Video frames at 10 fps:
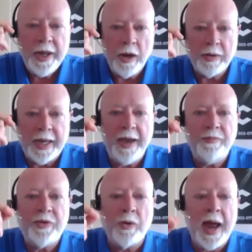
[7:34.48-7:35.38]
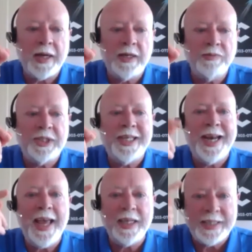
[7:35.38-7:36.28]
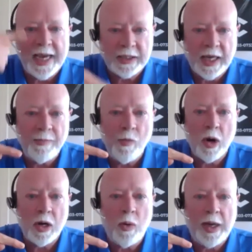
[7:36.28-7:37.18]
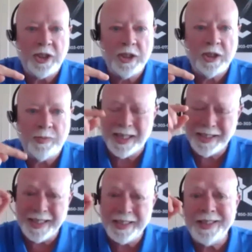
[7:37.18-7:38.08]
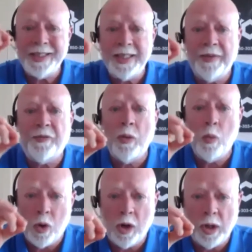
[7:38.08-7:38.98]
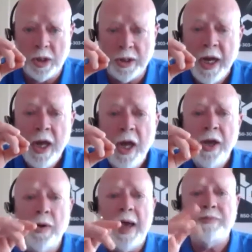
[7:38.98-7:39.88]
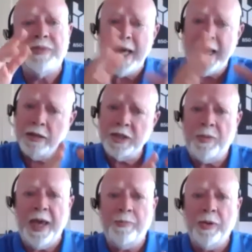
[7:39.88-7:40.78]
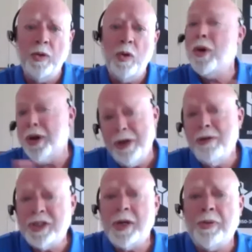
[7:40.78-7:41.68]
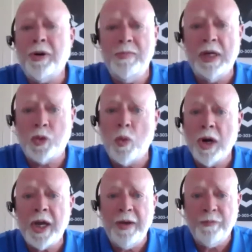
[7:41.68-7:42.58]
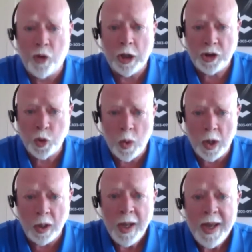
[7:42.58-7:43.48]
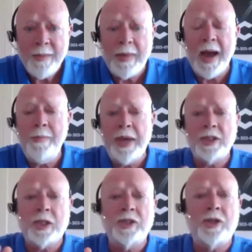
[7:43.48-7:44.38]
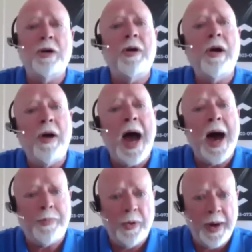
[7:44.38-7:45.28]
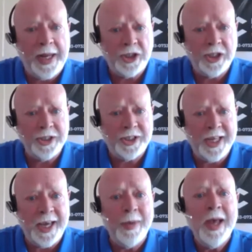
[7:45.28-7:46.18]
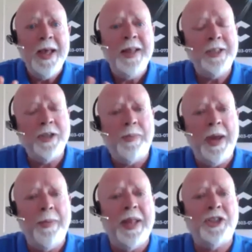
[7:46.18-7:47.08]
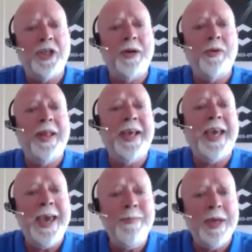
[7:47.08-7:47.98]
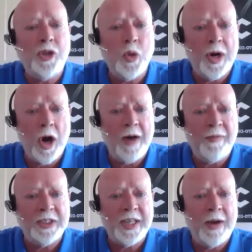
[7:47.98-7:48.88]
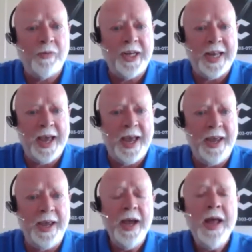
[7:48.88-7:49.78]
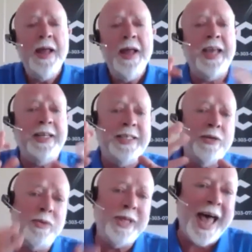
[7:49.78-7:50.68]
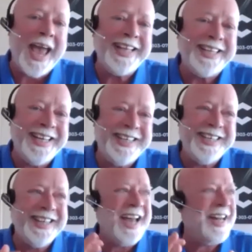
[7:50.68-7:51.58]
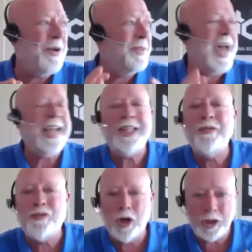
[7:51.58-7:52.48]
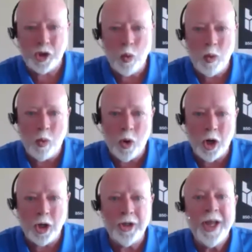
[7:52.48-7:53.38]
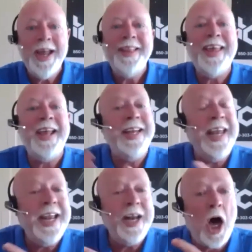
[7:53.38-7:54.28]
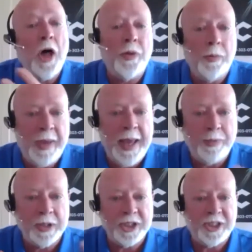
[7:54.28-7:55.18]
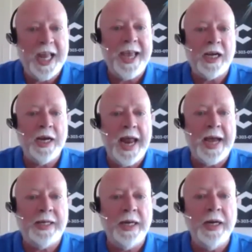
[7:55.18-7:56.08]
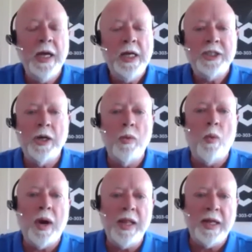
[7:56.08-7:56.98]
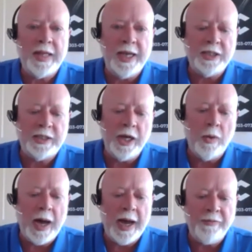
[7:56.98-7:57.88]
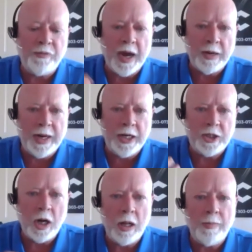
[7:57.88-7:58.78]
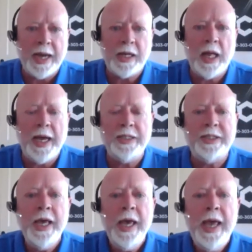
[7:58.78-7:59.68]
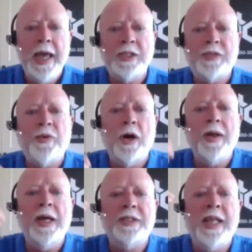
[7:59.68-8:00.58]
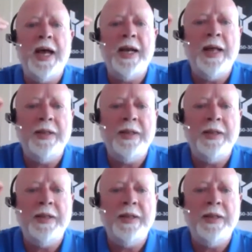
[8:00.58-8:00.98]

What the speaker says: gave directives. Today, it's asking more questions because this is a different world. You have salespeople who are used to pretty much working virtual. My biggest concern are our operations team. These are people that generally came into an office every day. They don't like the virtual world. They need other people to stay connected. So one of the things, I've recommended to all my clients is that on the